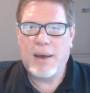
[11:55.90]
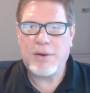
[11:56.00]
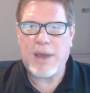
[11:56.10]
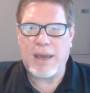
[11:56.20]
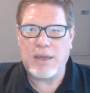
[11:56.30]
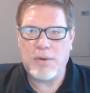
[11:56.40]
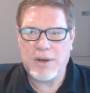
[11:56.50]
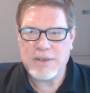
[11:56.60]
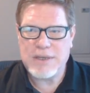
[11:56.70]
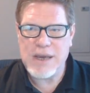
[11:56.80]
Okay,
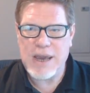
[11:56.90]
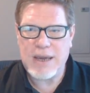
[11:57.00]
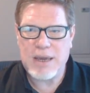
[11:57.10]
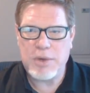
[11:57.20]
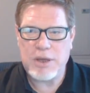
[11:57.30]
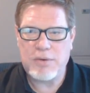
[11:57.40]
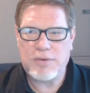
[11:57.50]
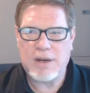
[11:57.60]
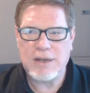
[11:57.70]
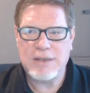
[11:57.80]
USDA can be
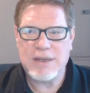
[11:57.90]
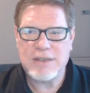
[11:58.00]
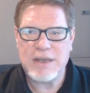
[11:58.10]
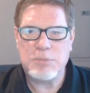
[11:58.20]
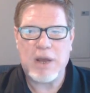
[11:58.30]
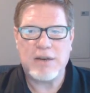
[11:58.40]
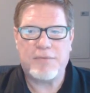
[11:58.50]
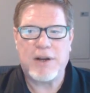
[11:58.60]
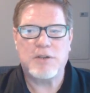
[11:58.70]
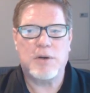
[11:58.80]
used on existing
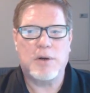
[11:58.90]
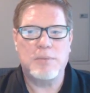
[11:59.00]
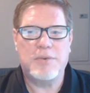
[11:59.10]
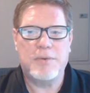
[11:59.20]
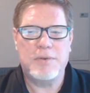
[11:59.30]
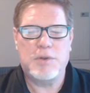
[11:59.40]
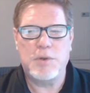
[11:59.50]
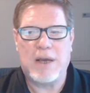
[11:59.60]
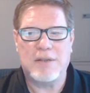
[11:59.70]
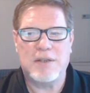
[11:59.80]
manufactured homes
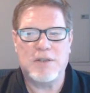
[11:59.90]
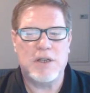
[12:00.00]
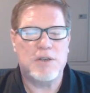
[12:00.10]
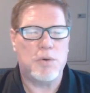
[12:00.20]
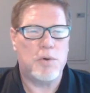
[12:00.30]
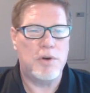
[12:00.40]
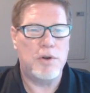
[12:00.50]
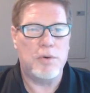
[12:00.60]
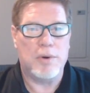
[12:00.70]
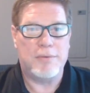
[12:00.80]
2006 or
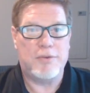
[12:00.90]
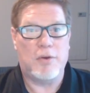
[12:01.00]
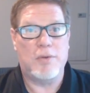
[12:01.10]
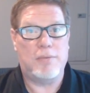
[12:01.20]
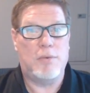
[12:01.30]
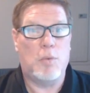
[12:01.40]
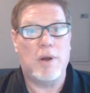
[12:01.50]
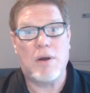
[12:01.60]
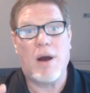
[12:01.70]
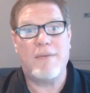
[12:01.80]
newer. So the
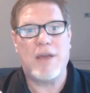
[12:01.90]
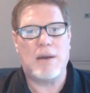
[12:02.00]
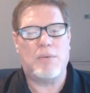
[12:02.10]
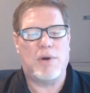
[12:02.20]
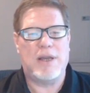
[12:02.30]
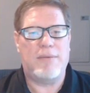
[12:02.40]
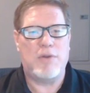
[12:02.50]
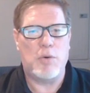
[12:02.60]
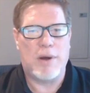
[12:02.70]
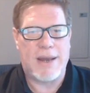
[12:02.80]
one caveat I want to give
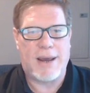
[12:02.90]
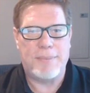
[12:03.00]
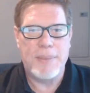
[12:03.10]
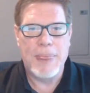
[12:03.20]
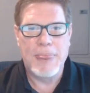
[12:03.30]
you on that,